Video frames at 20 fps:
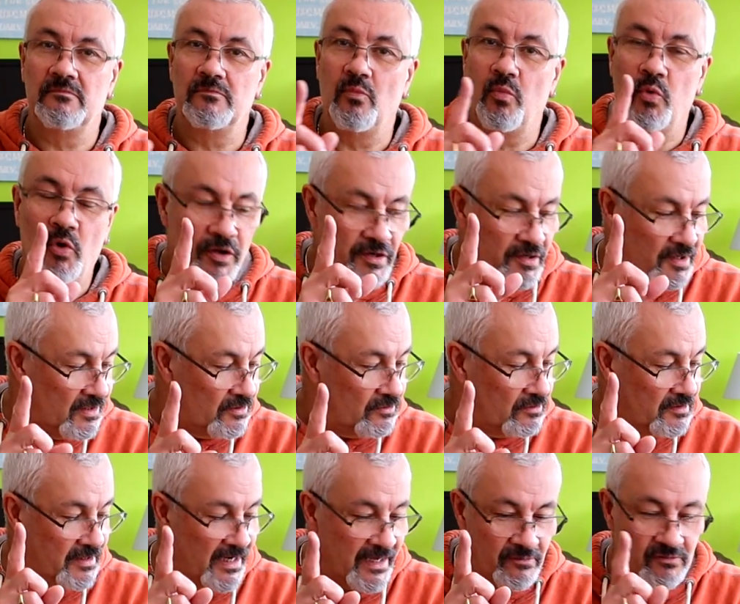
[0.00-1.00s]
One little
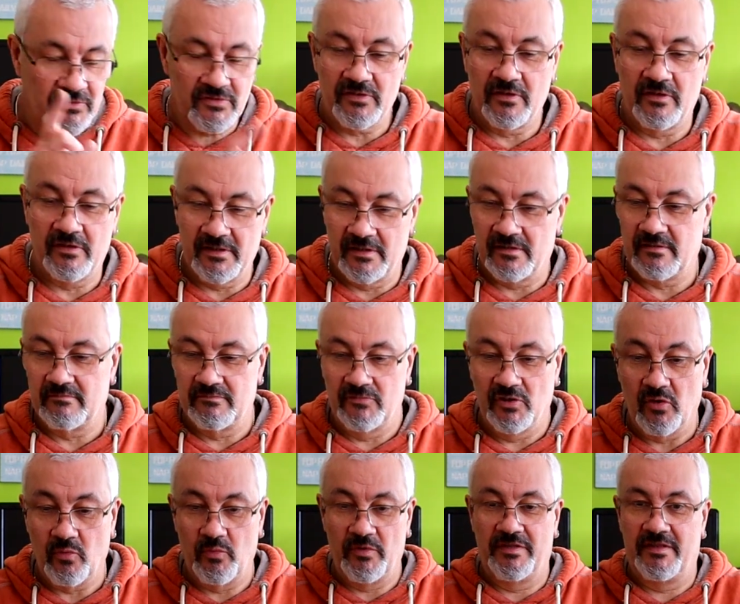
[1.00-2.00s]
downside,
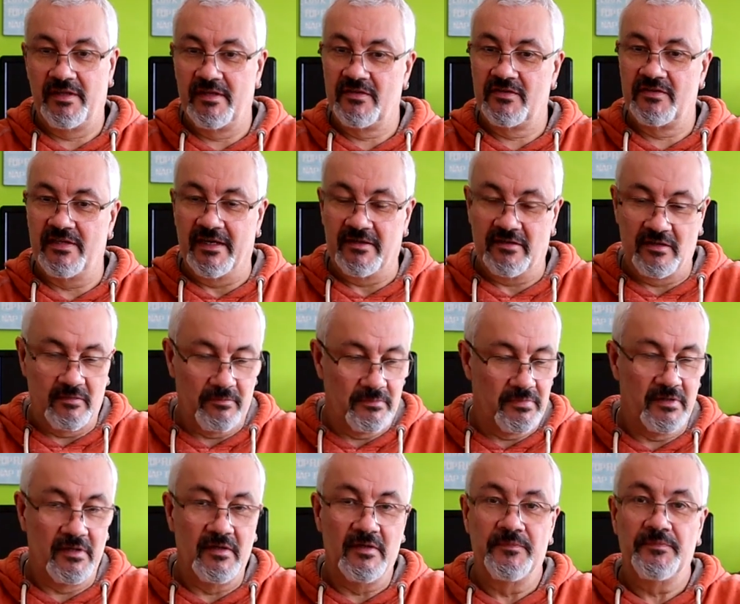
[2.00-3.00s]
not with this
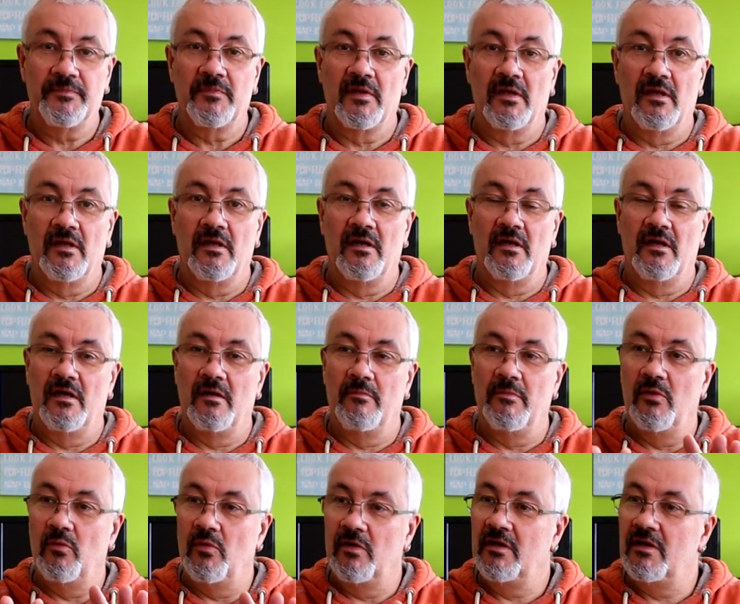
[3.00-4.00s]
setup,
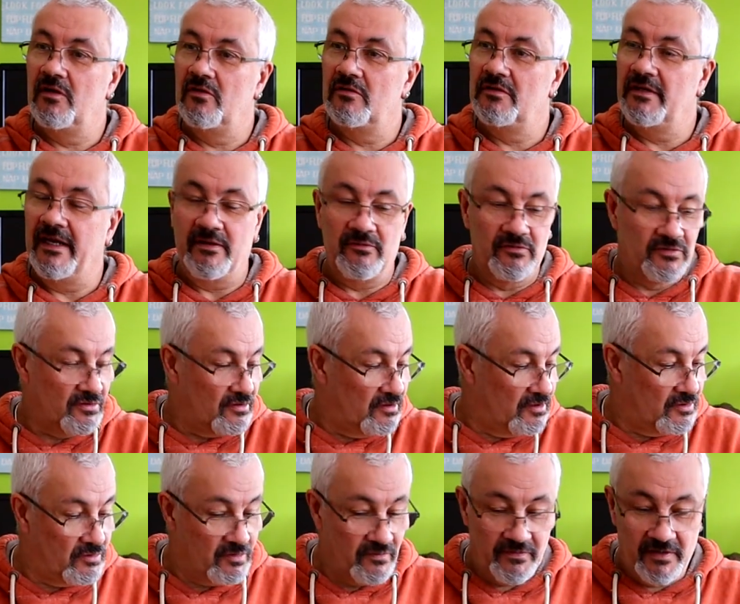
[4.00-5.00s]
but one little
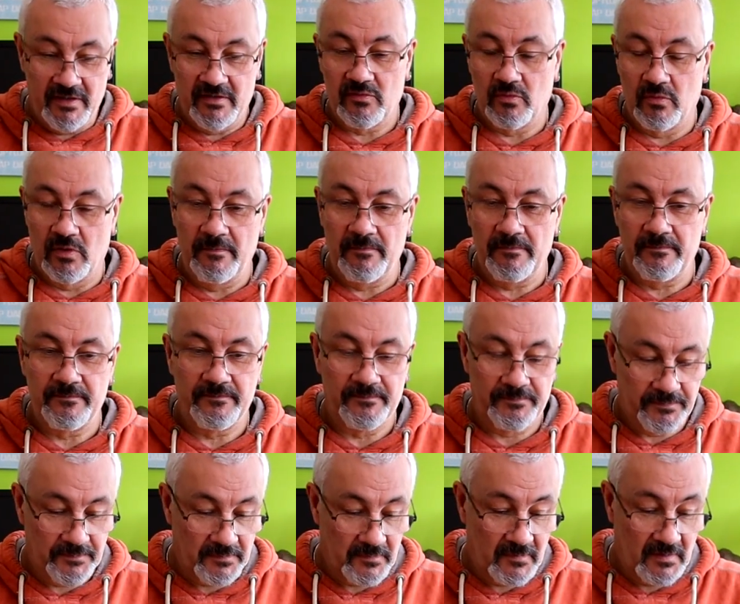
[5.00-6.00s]
downside with this one.
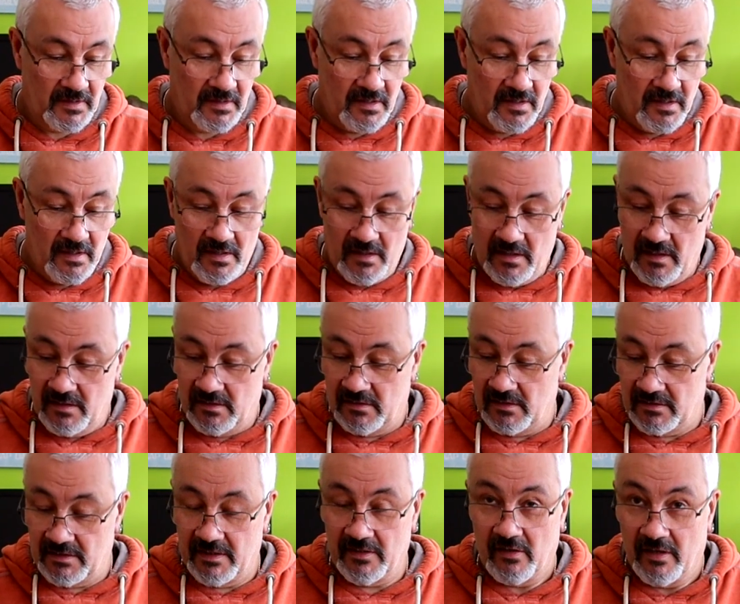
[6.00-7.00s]
As I
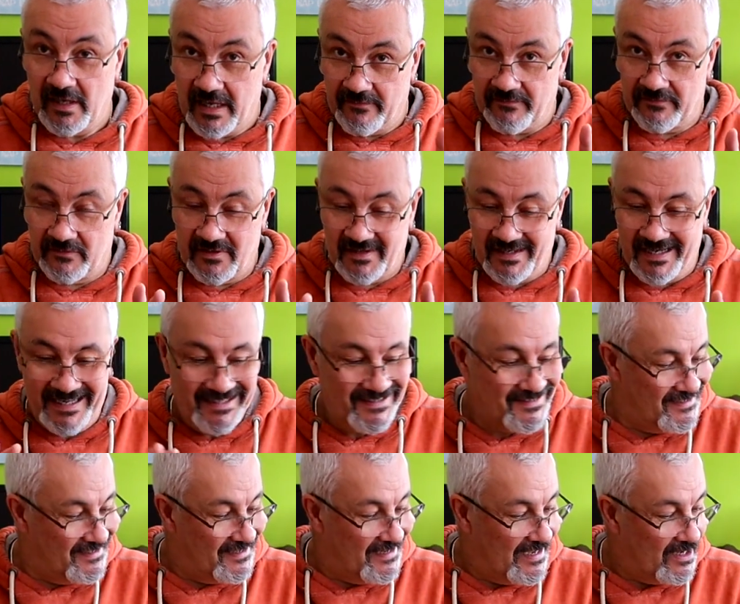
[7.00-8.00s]
said, I have
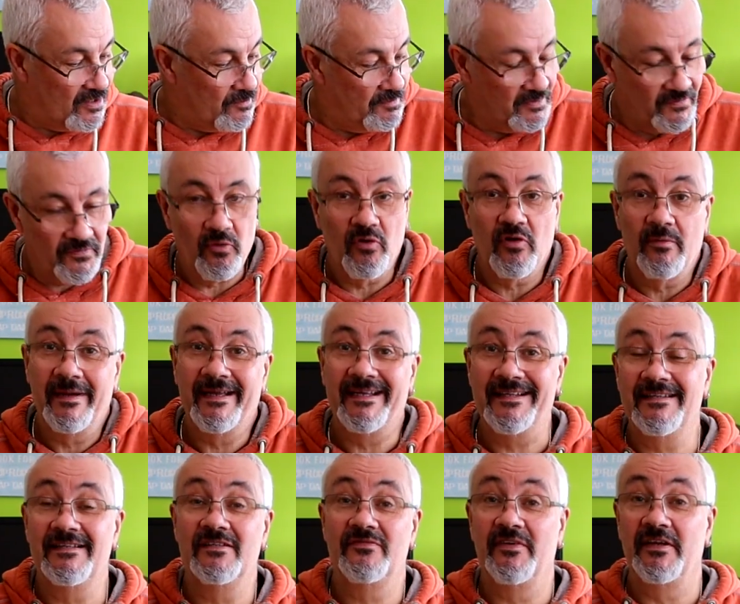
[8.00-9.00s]
tested it out before I
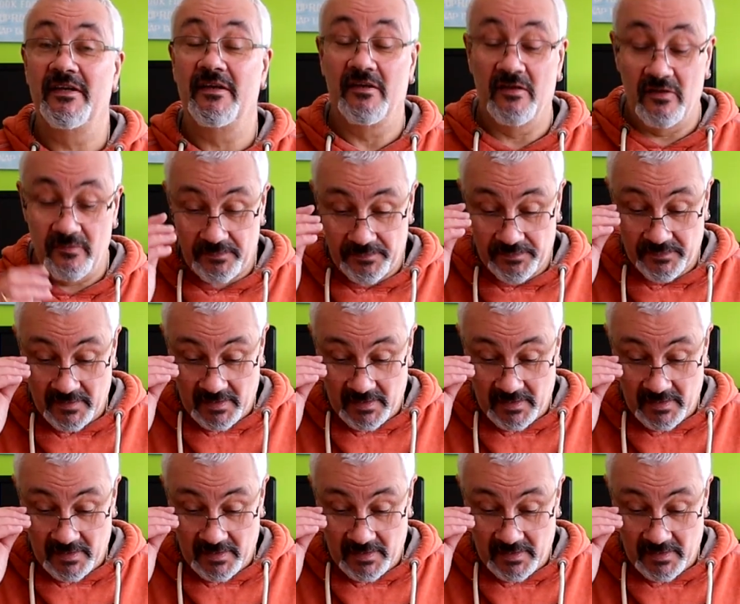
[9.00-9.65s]
made this video.